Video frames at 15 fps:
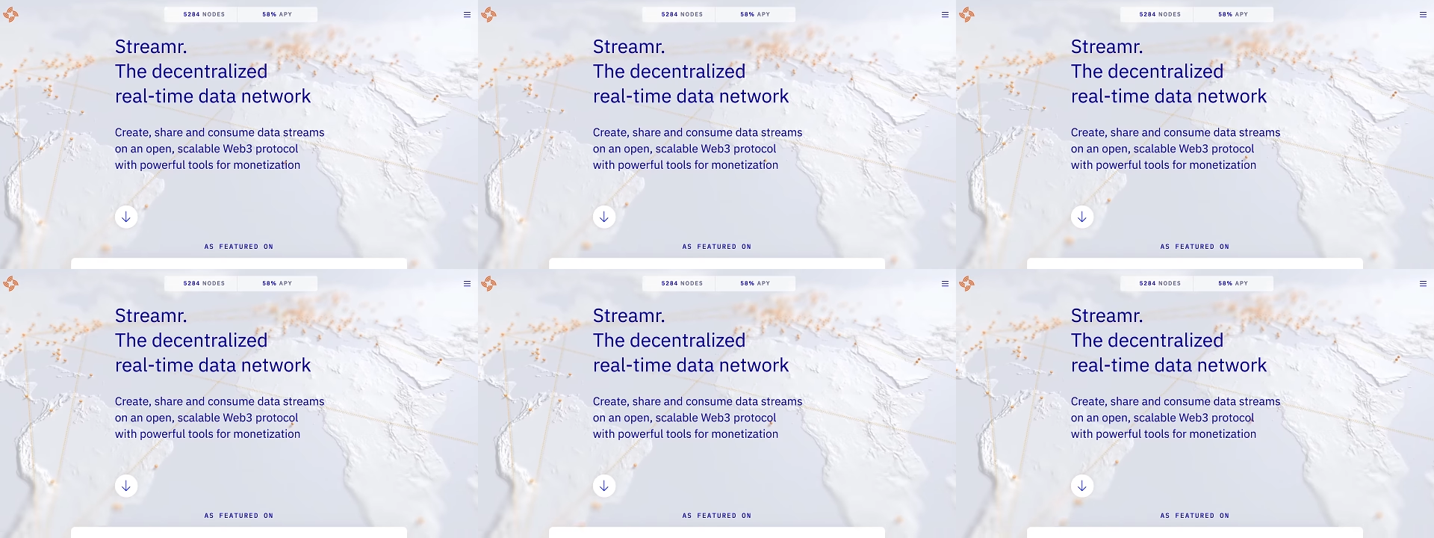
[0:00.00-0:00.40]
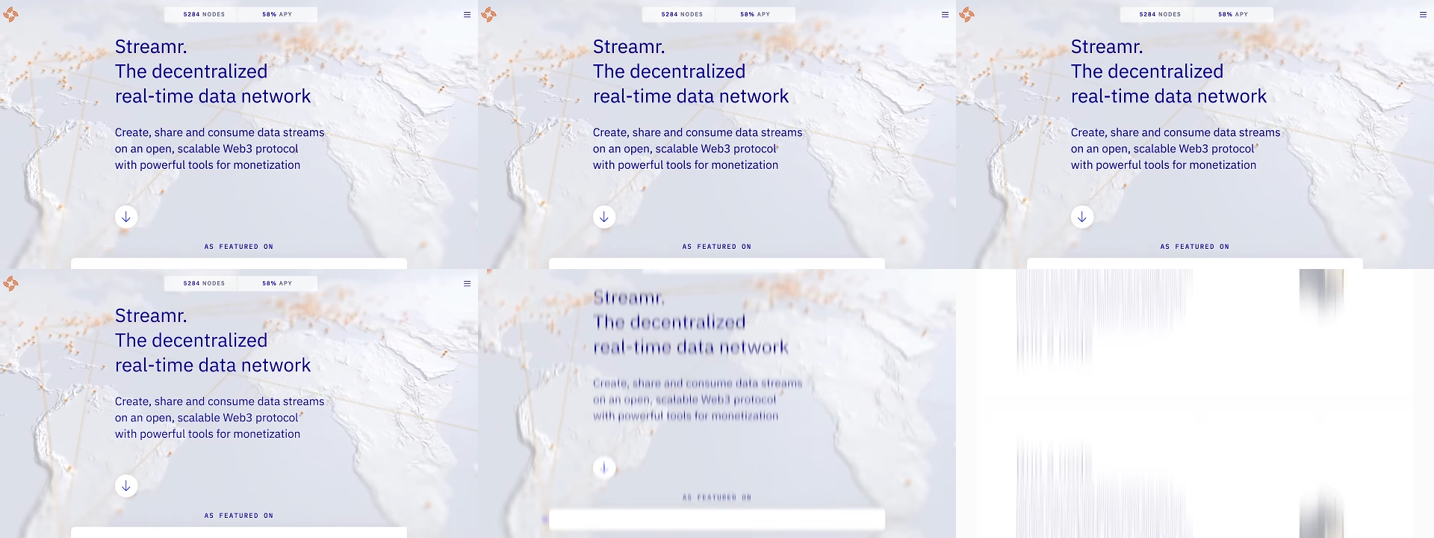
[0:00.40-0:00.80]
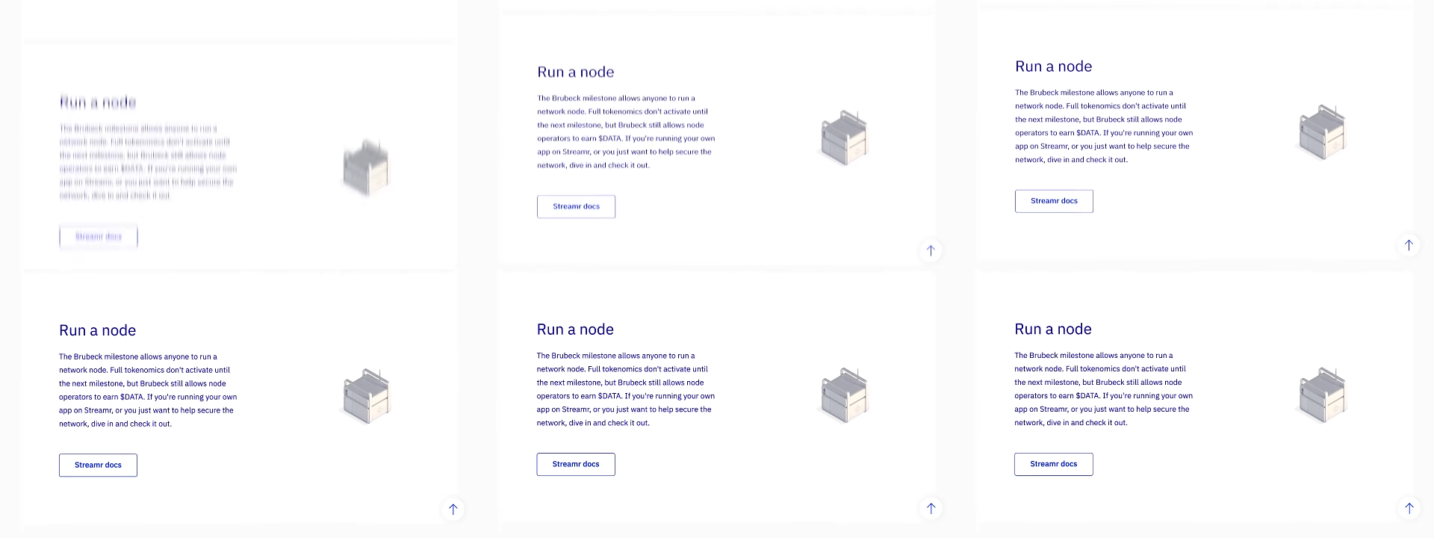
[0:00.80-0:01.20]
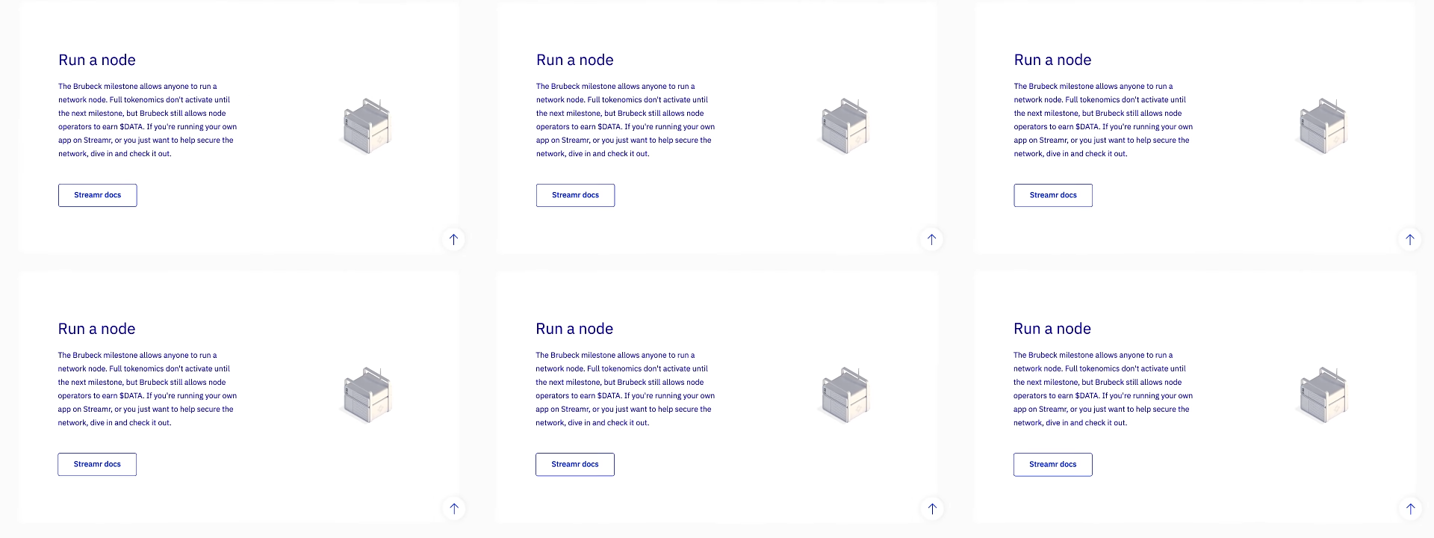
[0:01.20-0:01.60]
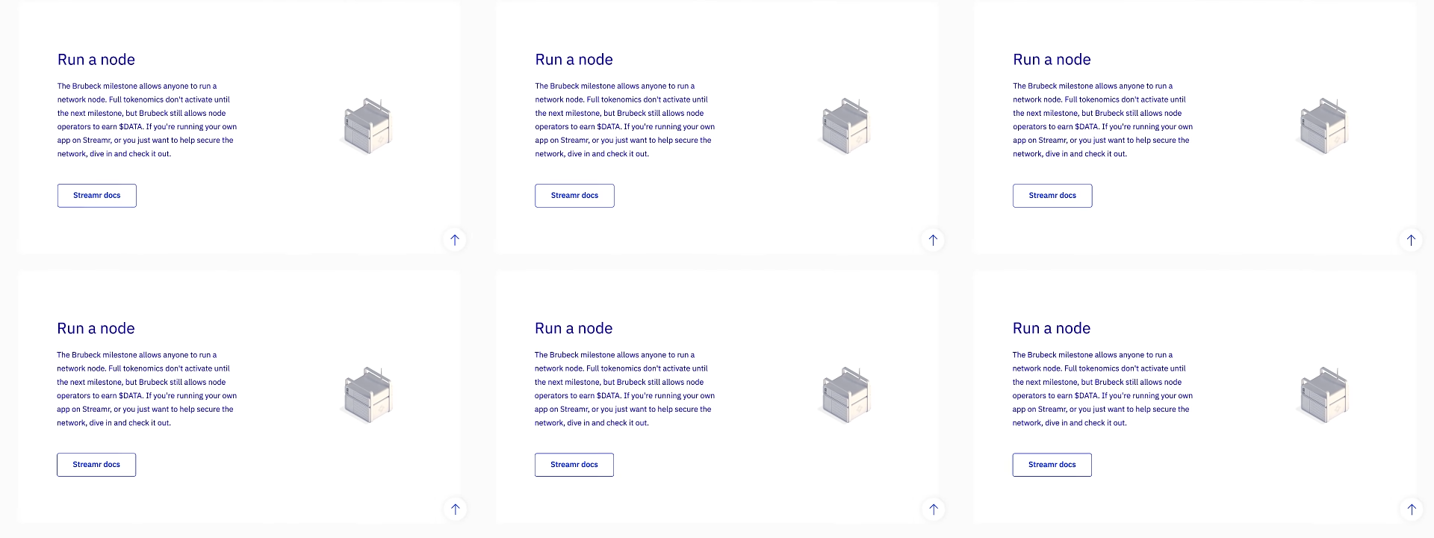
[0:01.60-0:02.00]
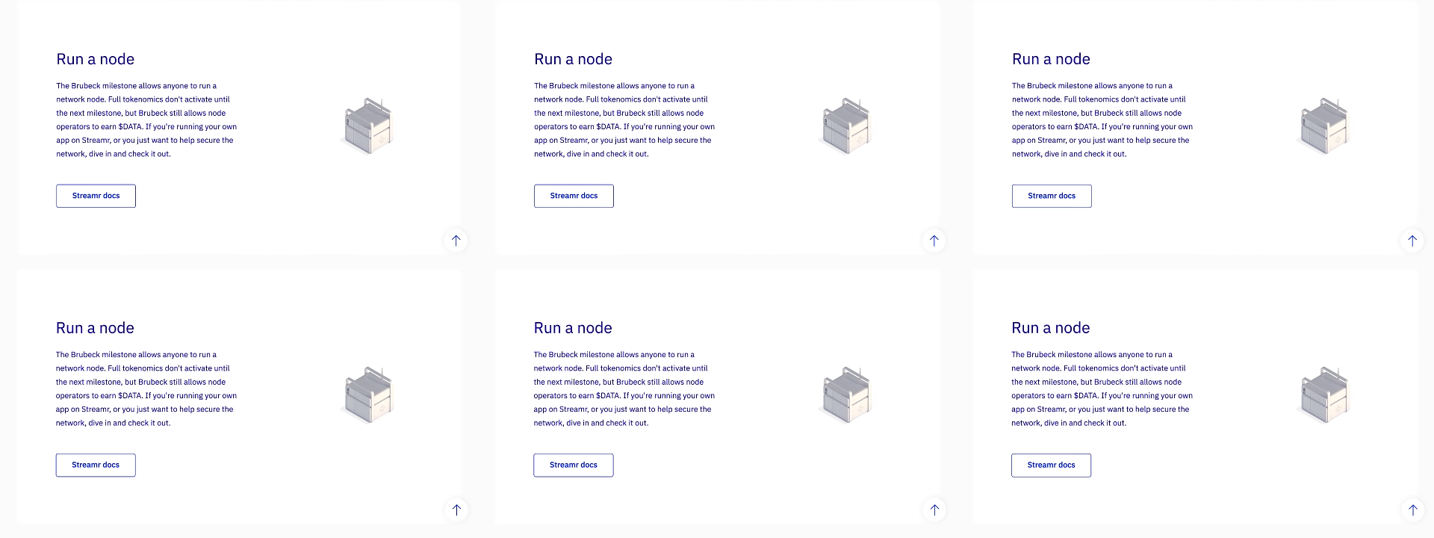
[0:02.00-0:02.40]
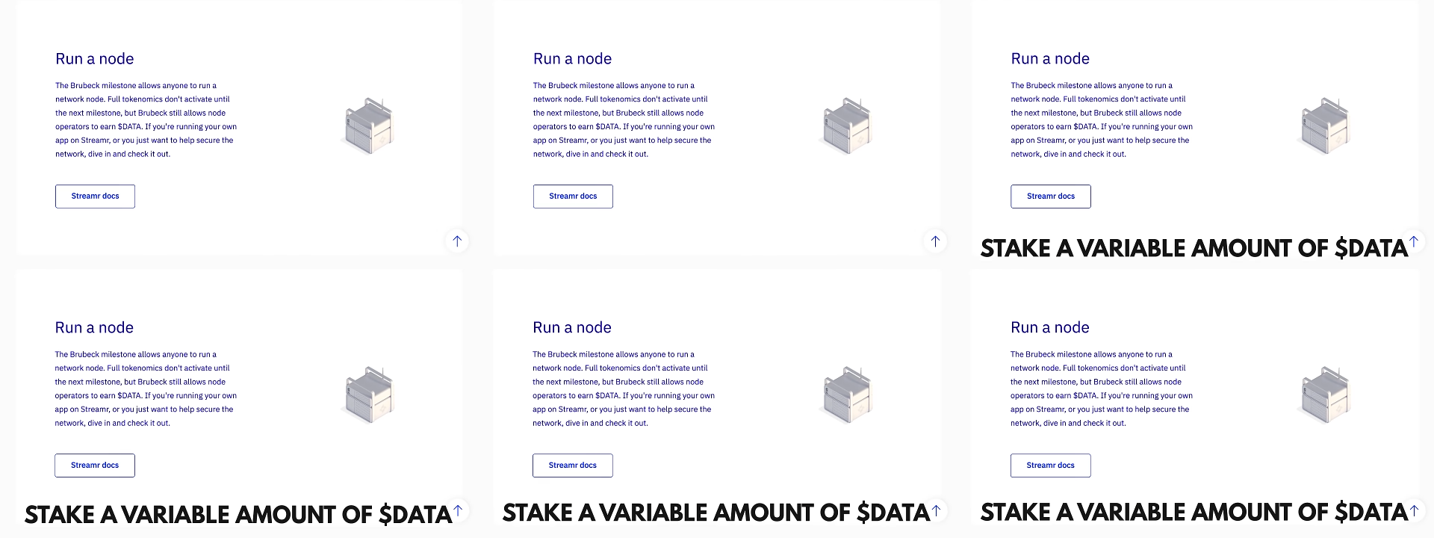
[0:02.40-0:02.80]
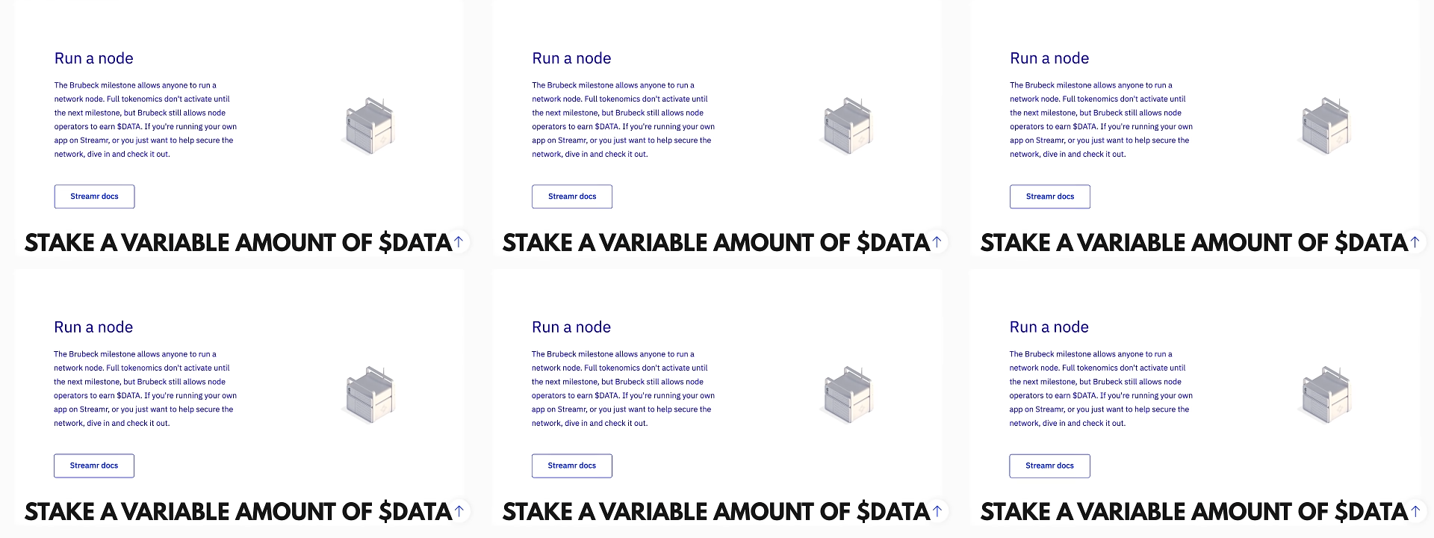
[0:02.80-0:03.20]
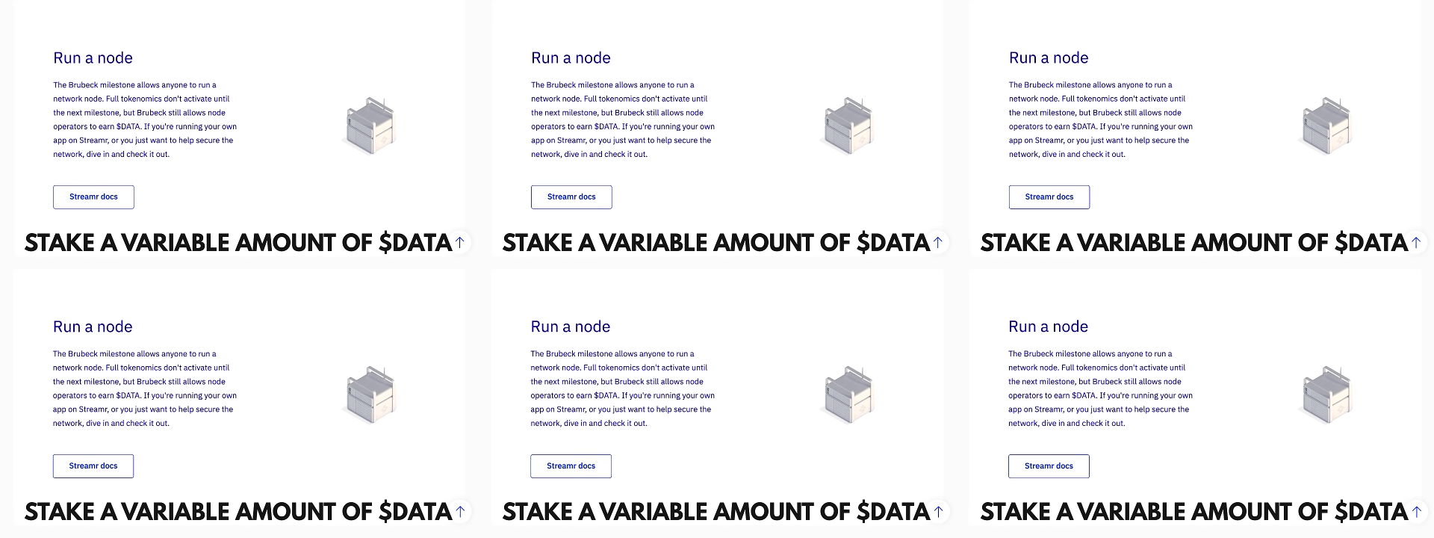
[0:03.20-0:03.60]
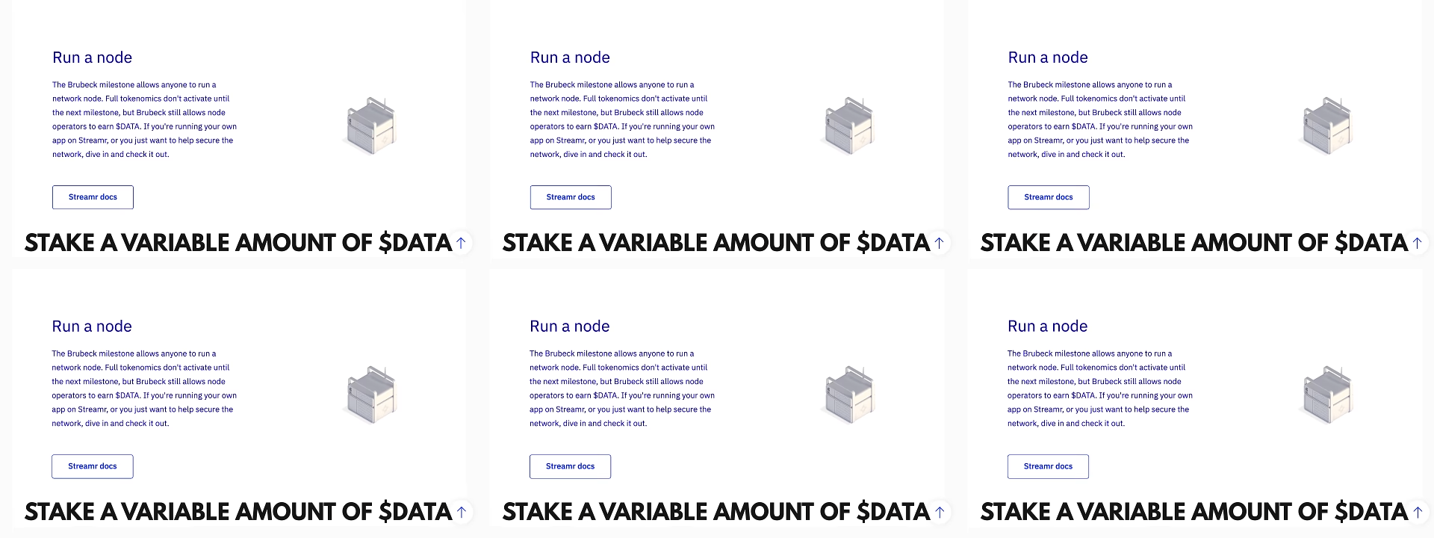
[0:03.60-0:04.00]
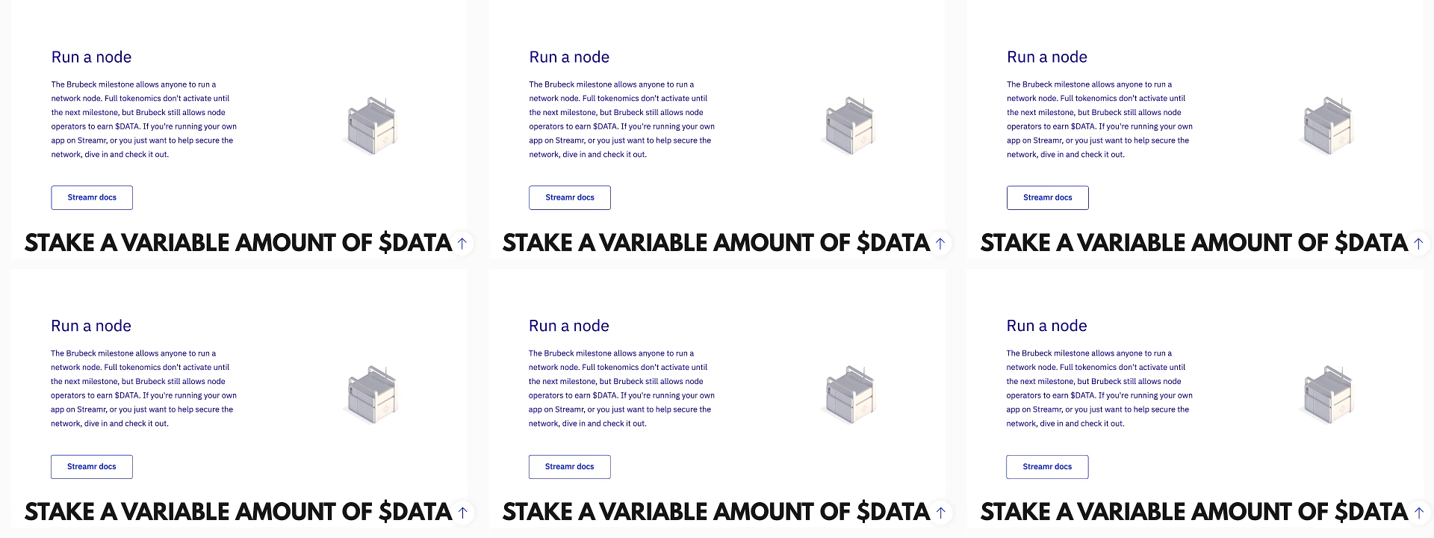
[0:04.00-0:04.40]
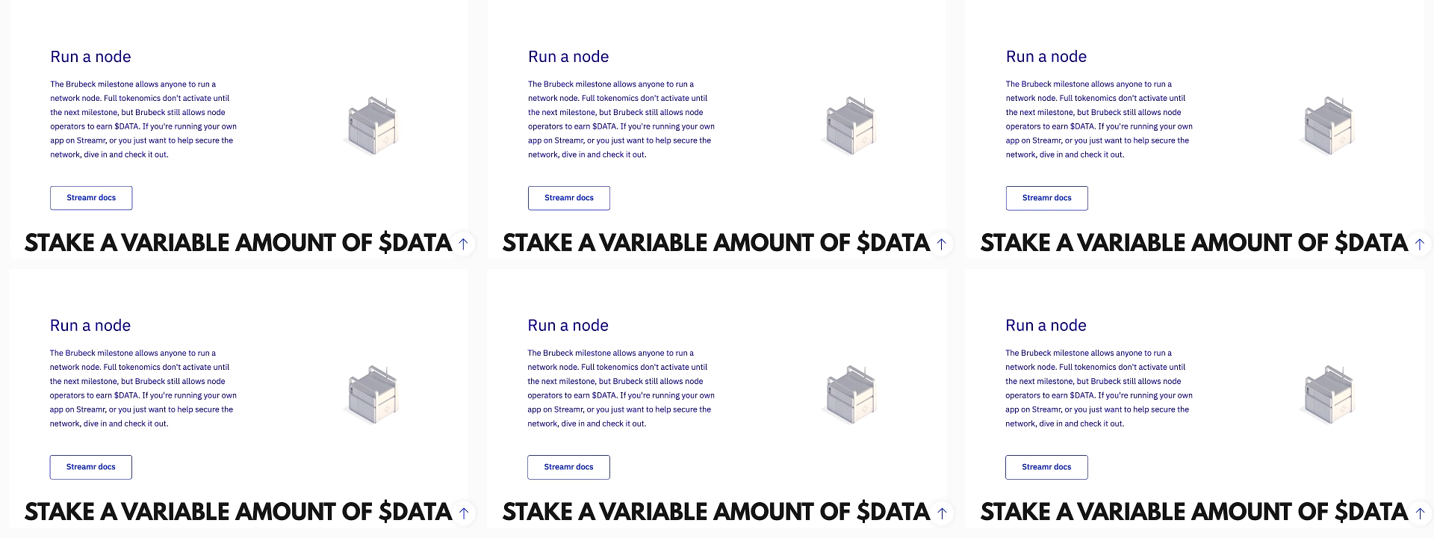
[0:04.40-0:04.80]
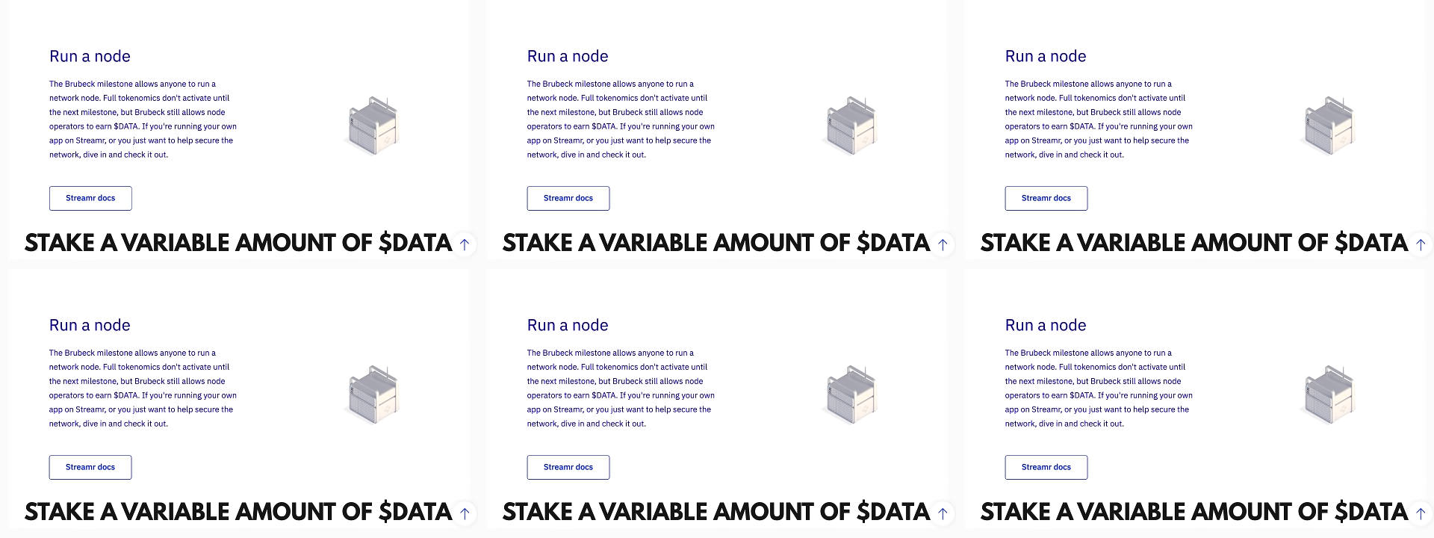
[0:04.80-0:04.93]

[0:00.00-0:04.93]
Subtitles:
[unreadable: no face in view]